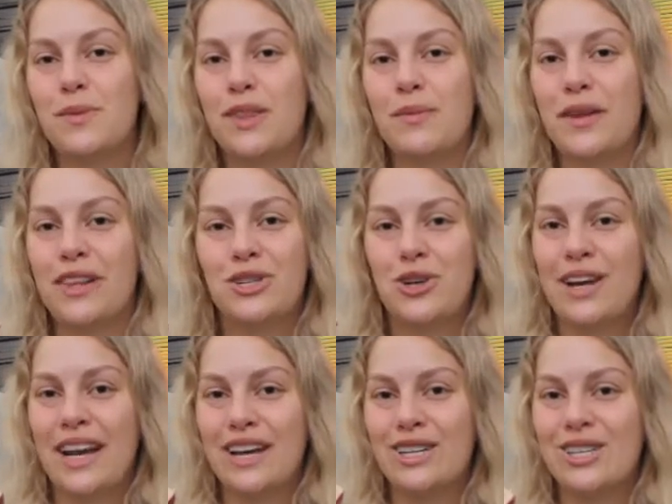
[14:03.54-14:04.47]
put them on the tree
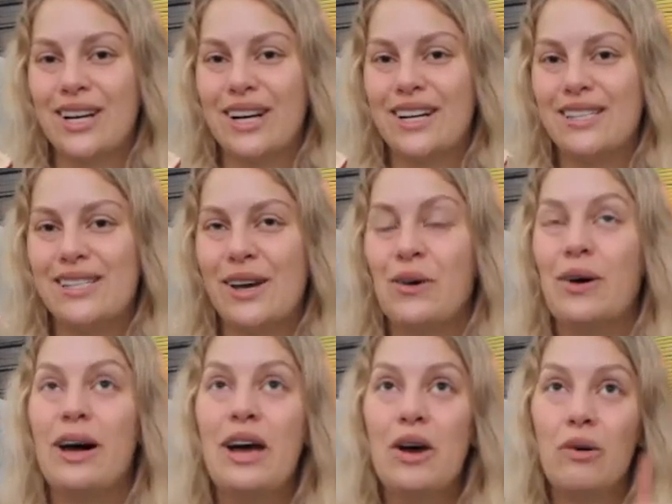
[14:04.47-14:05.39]
next year.
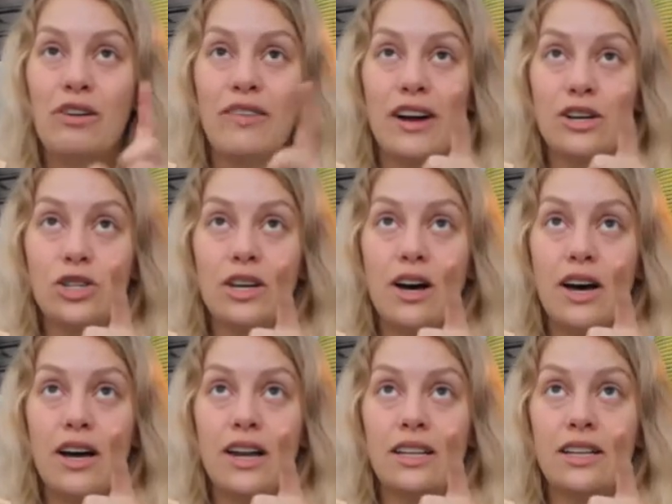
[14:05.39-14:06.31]
So we've actually
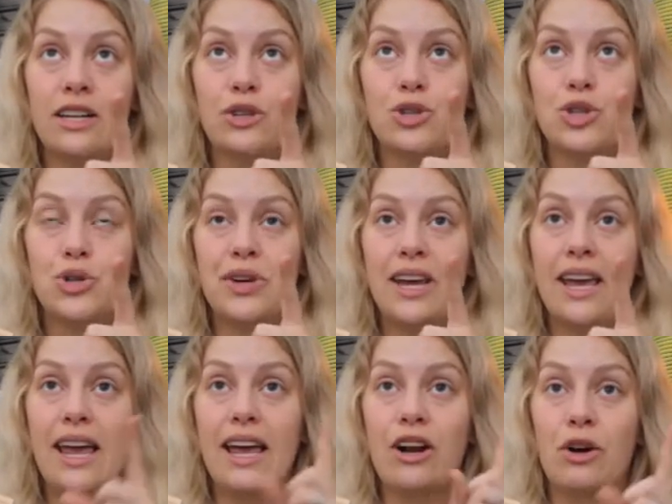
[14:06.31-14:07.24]
got a little
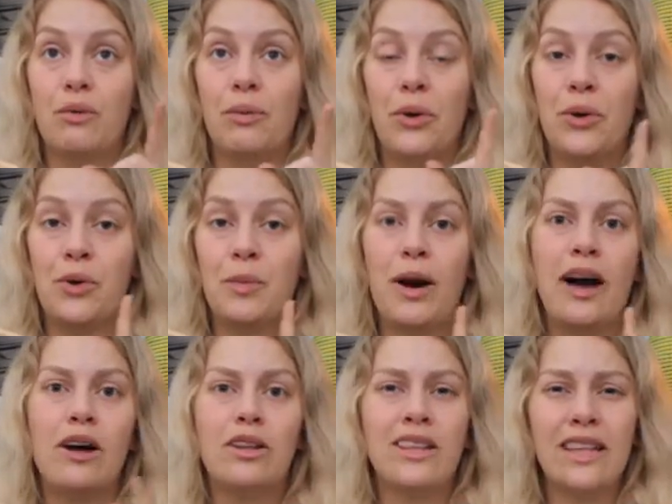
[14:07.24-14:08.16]
tree in our room.
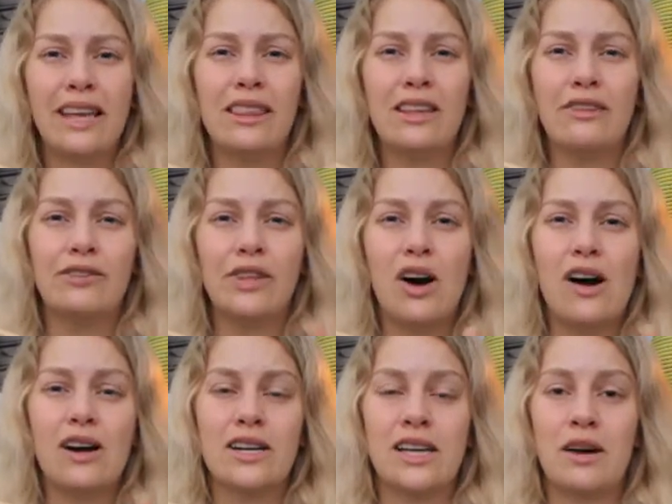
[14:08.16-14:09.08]
I'll link the
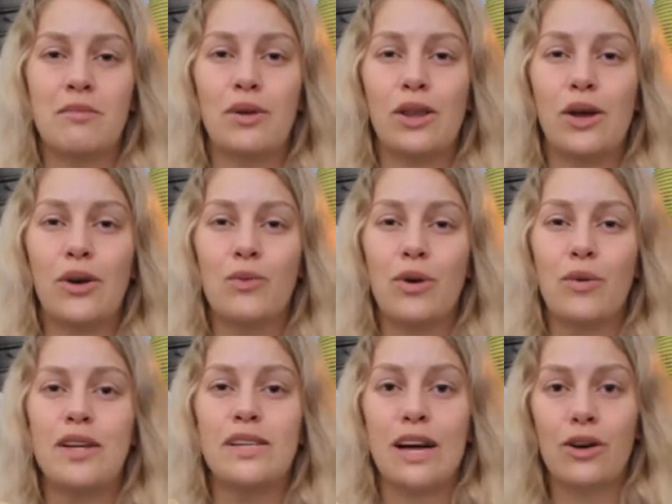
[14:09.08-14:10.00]
vlog down below where
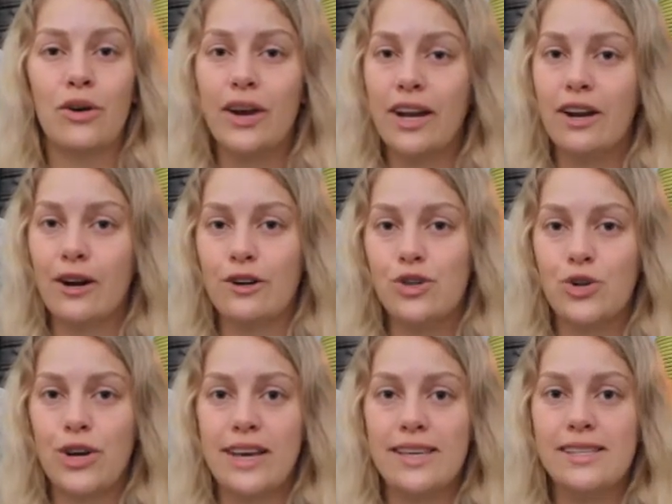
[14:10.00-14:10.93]
we decorated our
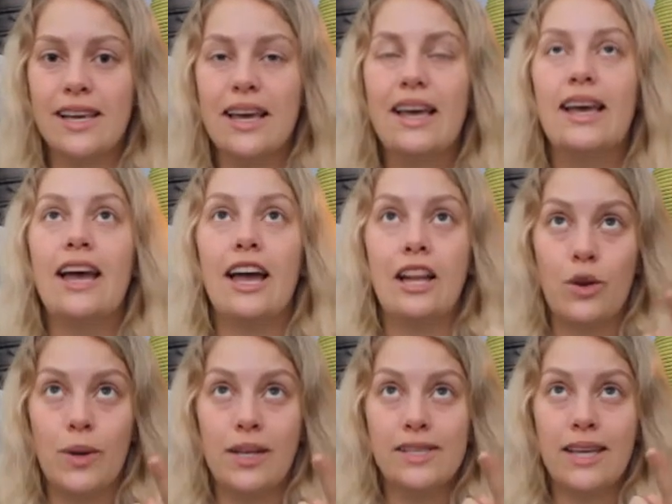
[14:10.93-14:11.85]
trees and you
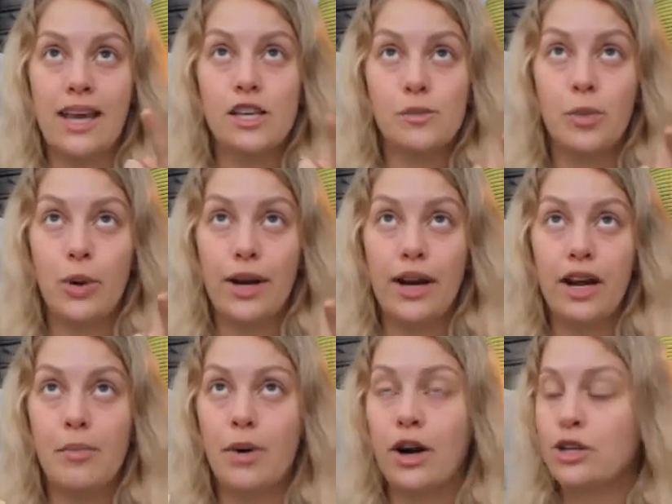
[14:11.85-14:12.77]
can see us putting
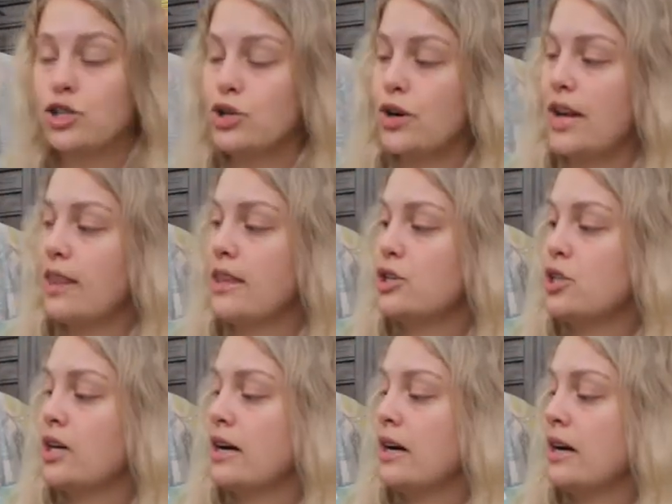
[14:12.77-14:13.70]
up our tree this
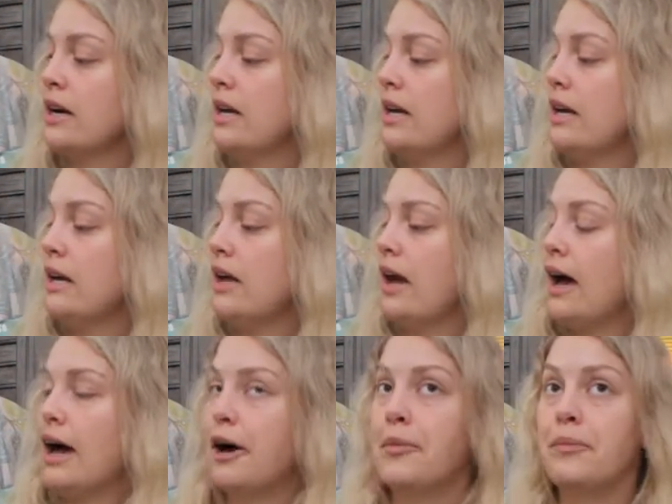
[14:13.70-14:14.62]
year.
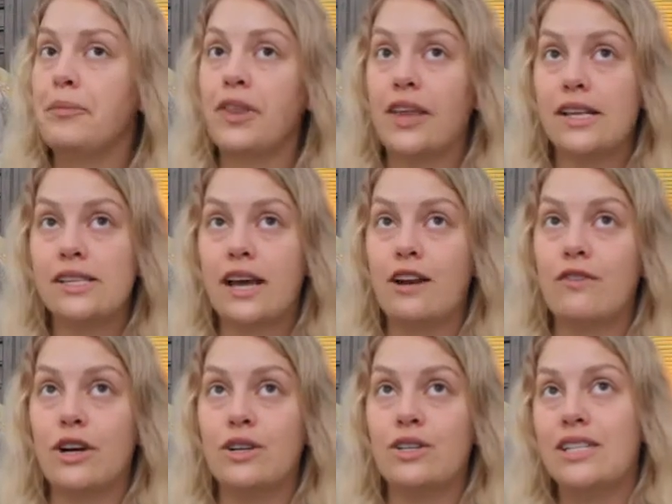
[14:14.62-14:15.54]
Um, but that's kind of
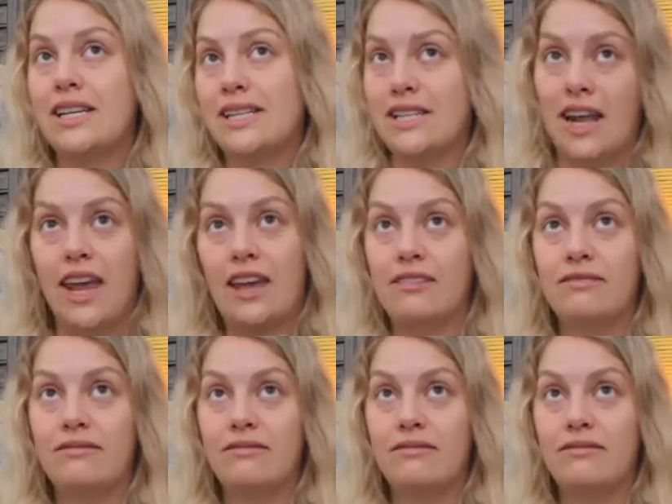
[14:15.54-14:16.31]
our Disney